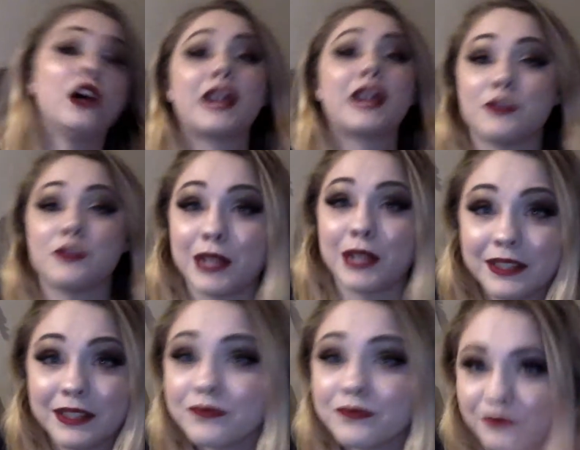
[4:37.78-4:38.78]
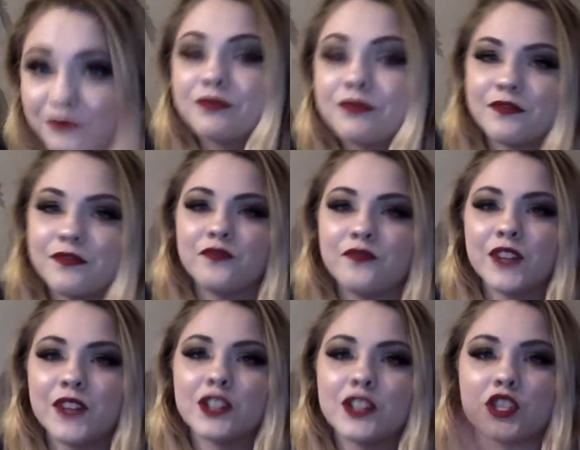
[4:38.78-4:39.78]
Okay, so I'm gonna
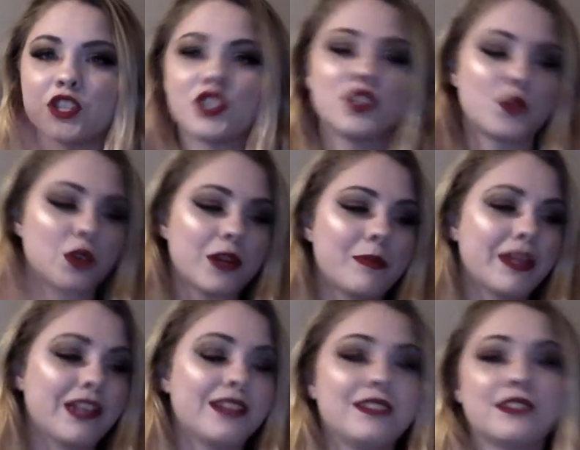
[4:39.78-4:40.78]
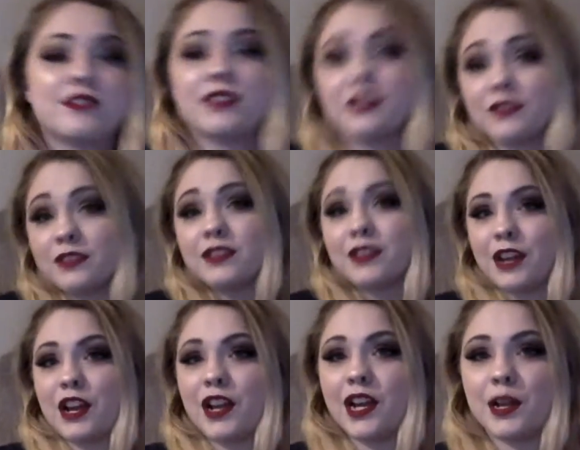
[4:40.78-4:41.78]
finish the story because
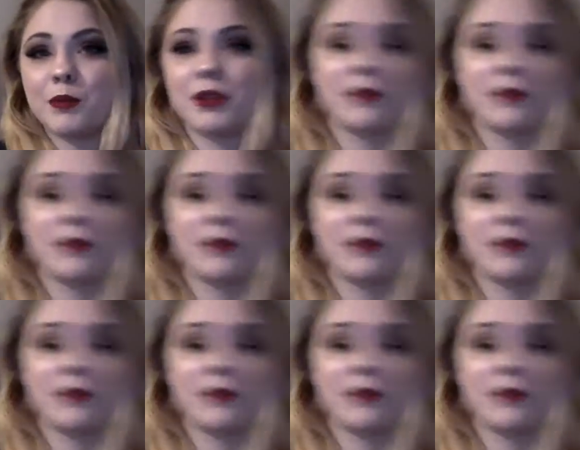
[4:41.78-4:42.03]
I'm in the